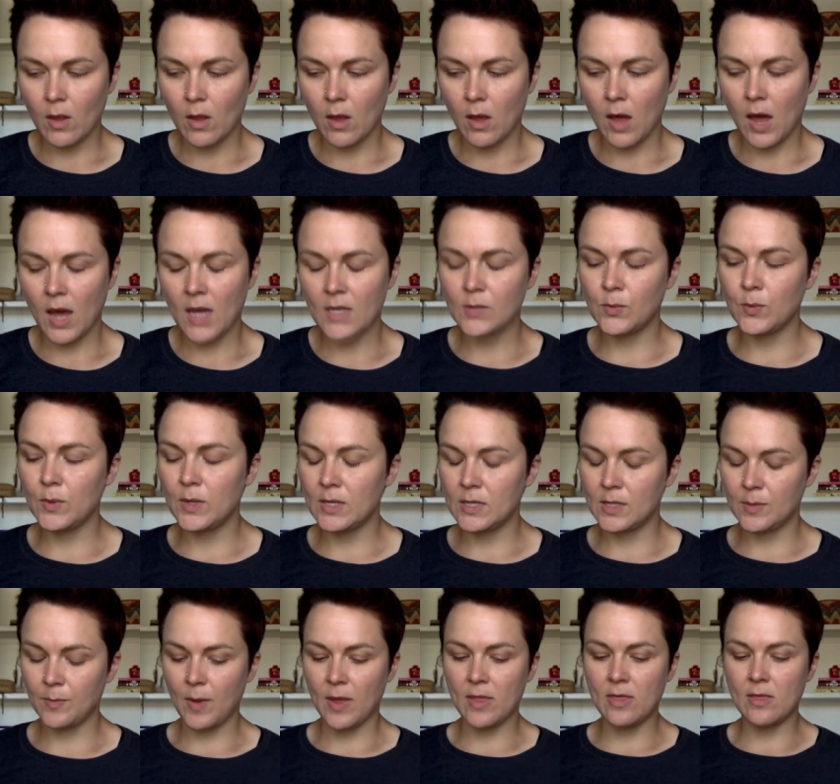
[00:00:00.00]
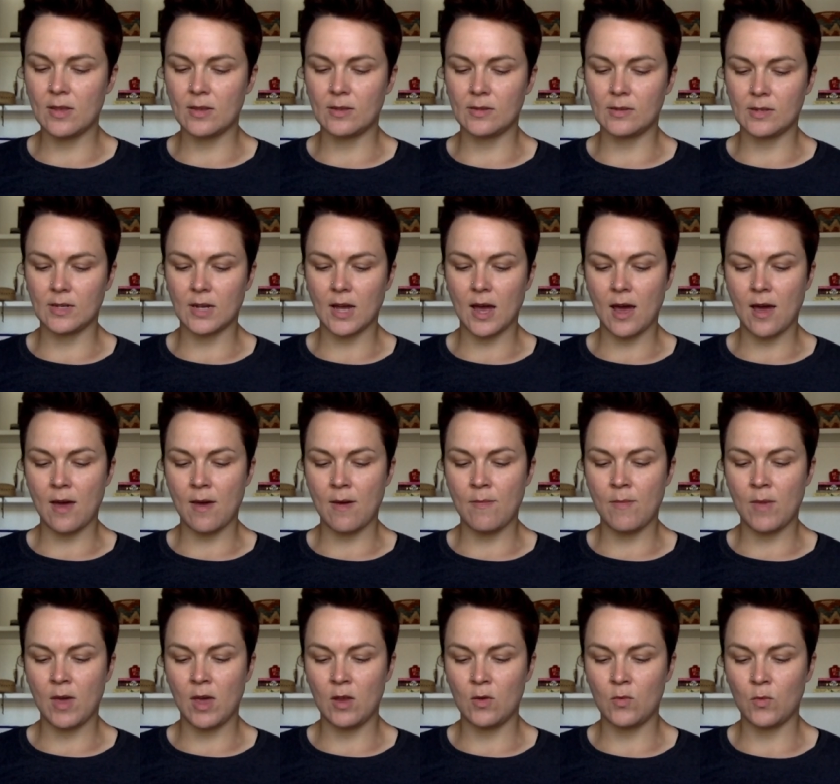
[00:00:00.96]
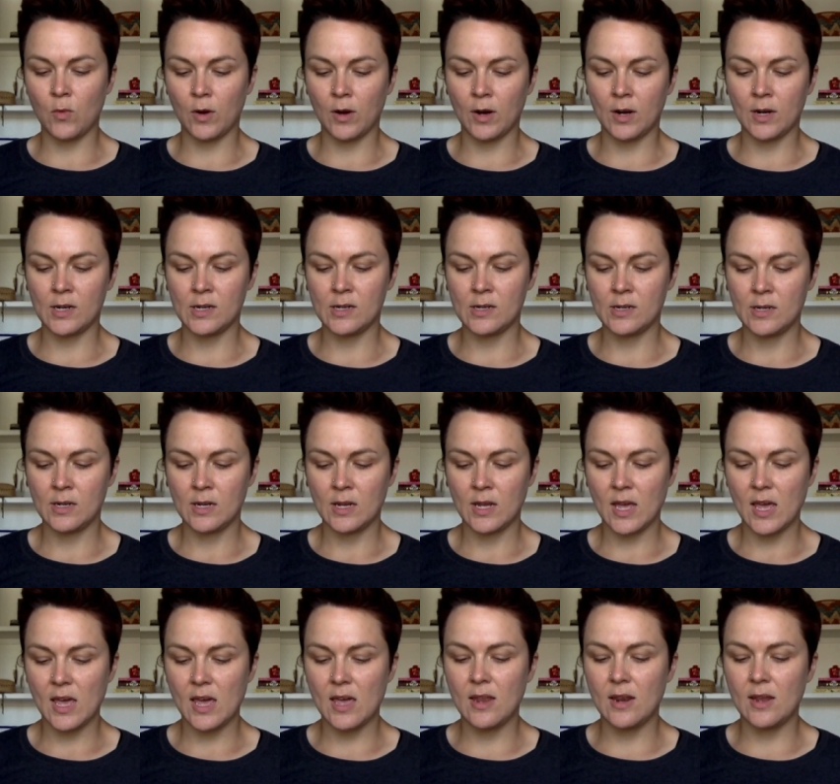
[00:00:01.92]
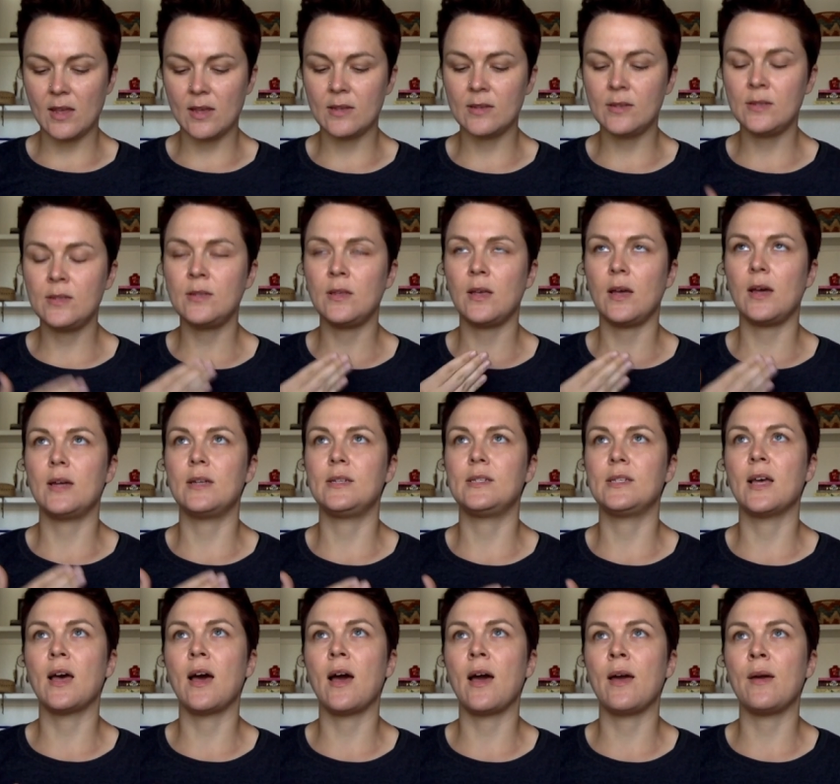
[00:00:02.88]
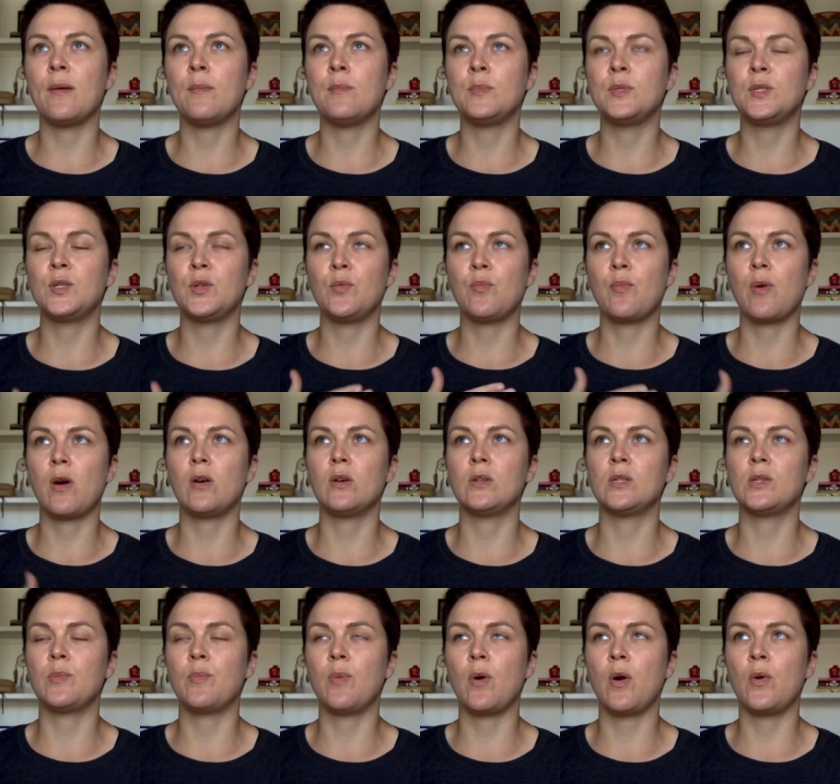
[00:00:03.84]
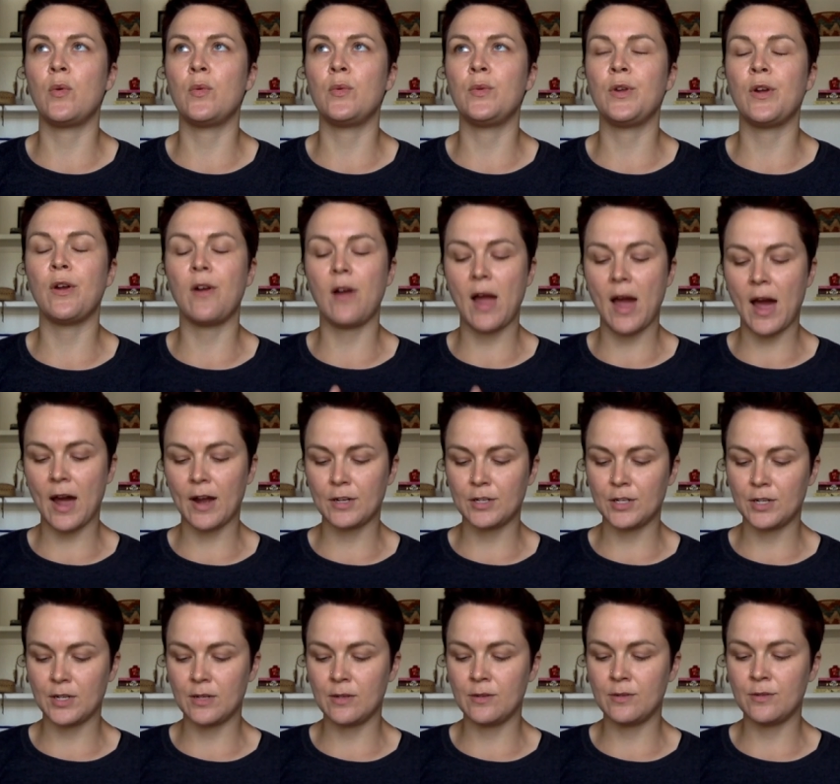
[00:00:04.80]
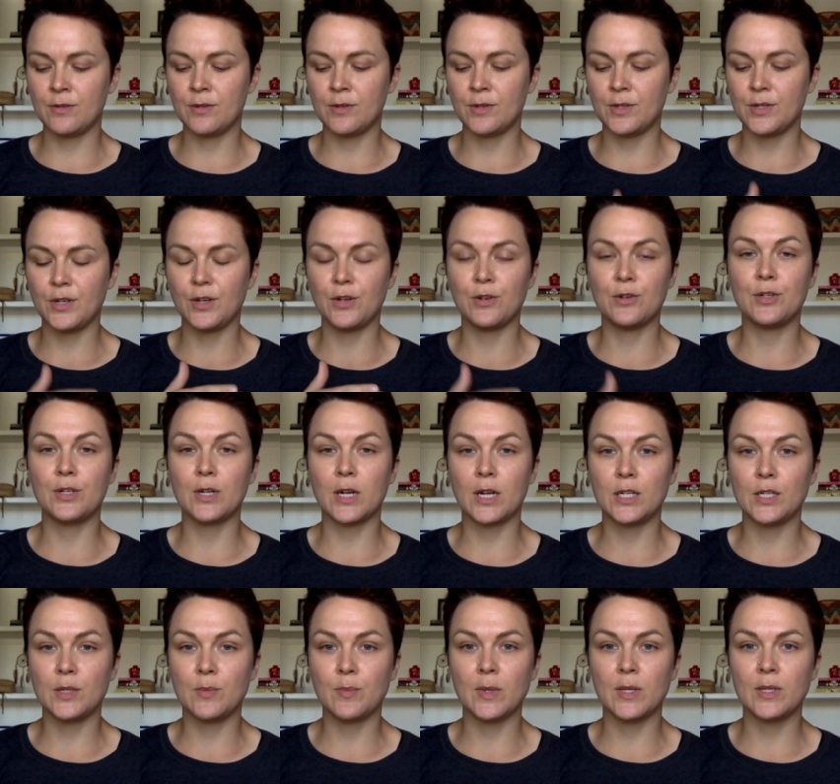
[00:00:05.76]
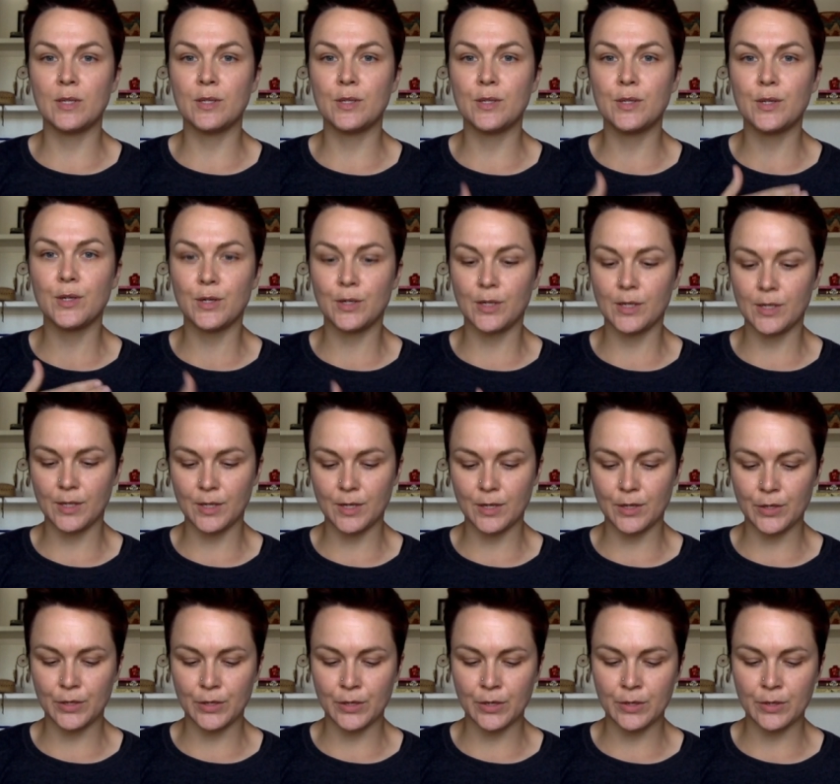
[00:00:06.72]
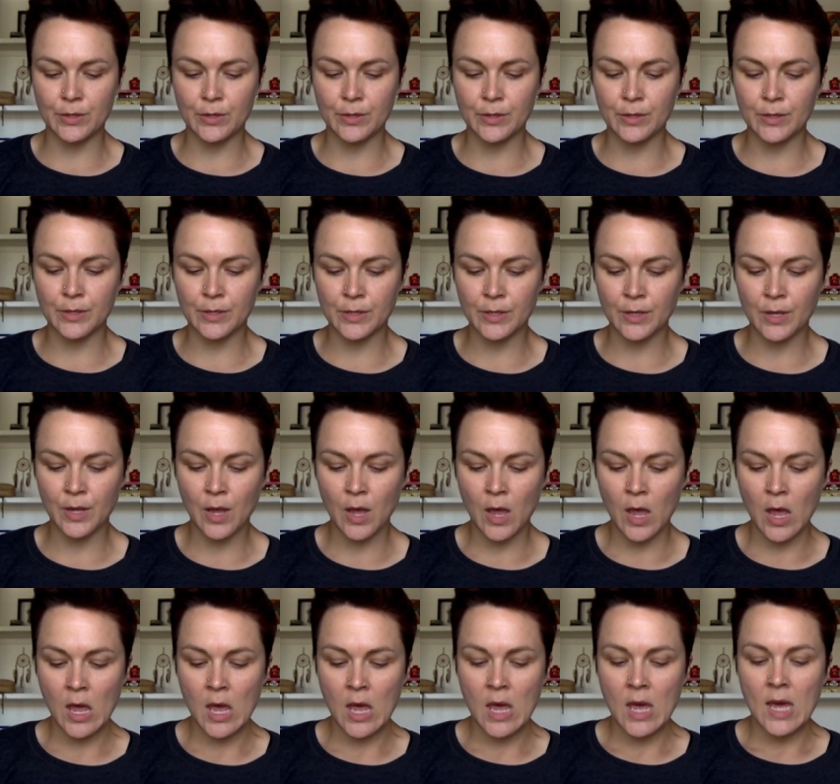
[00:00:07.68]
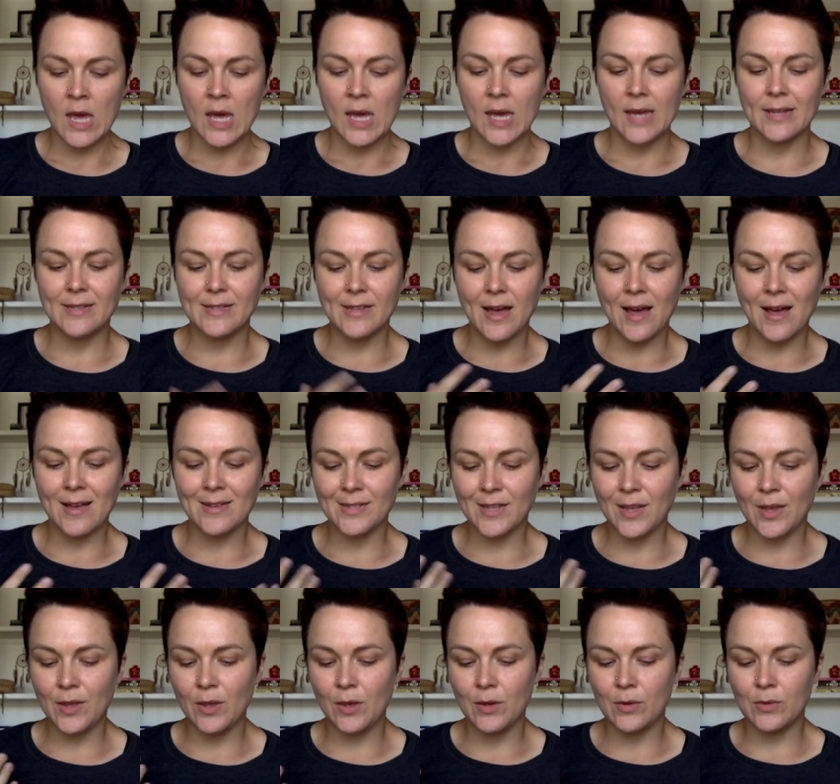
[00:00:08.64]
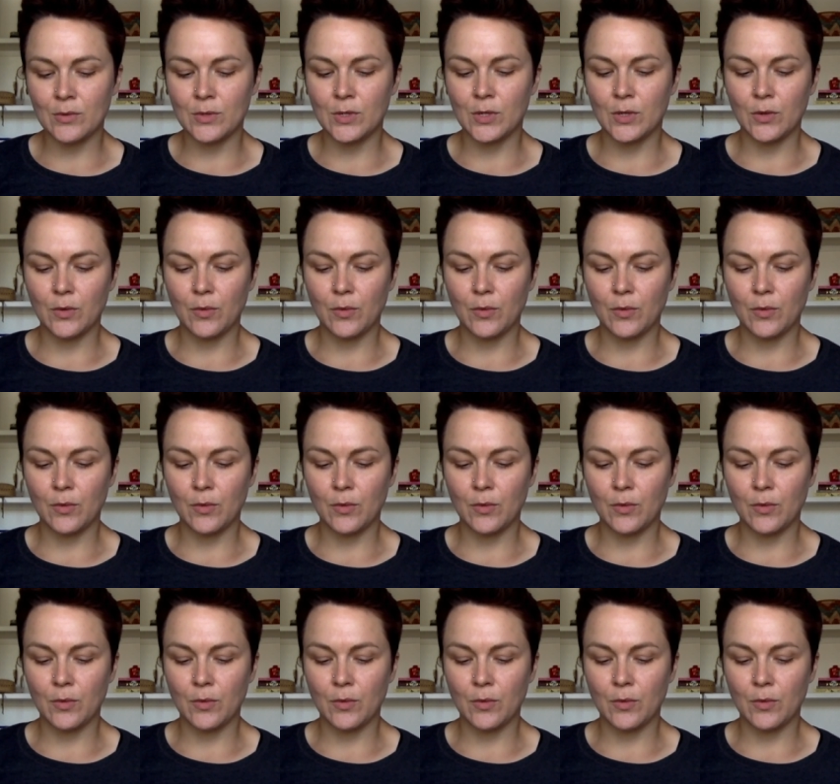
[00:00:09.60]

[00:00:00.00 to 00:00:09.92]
as we spend this time inward, it is a time to postpone your actions, your judgments, your decisions. It's asking you to